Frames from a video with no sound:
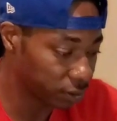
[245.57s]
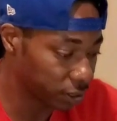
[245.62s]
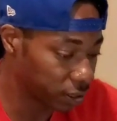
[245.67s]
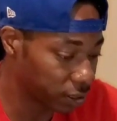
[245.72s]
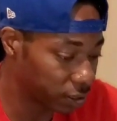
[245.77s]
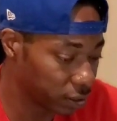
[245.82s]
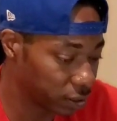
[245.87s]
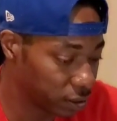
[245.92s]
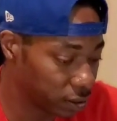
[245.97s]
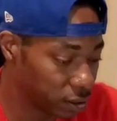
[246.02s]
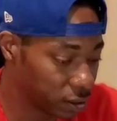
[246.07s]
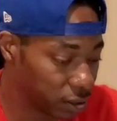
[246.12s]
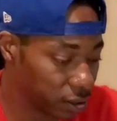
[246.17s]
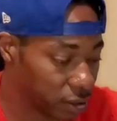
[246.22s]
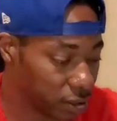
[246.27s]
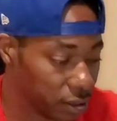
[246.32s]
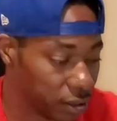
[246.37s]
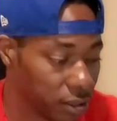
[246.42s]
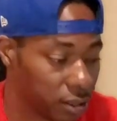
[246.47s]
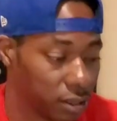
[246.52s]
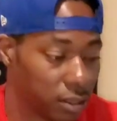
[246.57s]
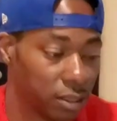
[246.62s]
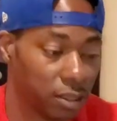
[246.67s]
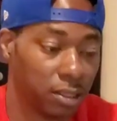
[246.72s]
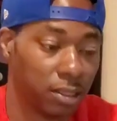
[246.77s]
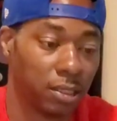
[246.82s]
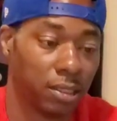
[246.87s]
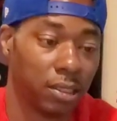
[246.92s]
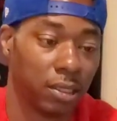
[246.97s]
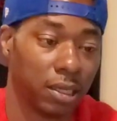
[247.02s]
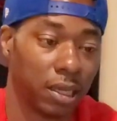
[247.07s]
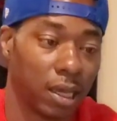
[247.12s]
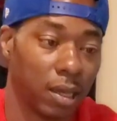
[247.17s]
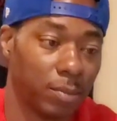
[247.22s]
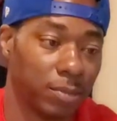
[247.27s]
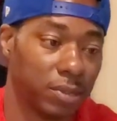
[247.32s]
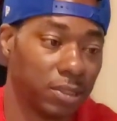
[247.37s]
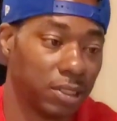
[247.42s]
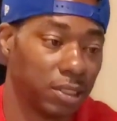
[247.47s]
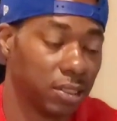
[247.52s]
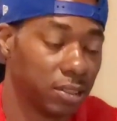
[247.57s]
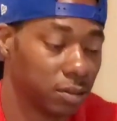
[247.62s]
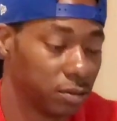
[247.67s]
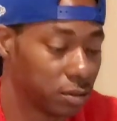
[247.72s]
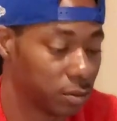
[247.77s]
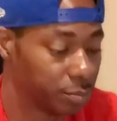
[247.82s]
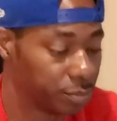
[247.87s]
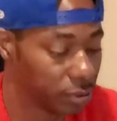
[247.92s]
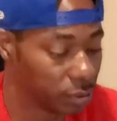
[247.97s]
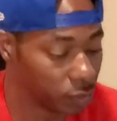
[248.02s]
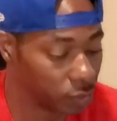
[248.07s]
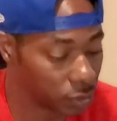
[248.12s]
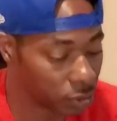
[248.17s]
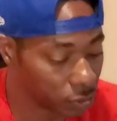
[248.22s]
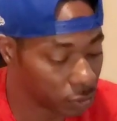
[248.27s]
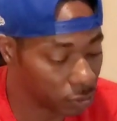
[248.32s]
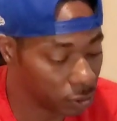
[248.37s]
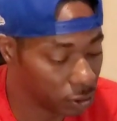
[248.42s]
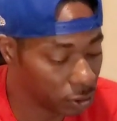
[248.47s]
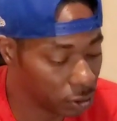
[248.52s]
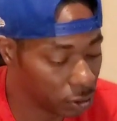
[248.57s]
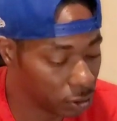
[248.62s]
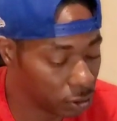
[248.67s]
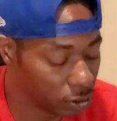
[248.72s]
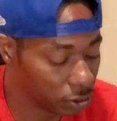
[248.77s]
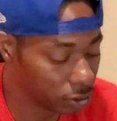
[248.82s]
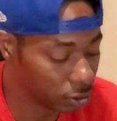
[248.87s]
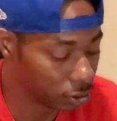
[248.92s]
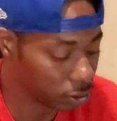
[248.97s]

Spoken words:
that I'm gonna need to put one on here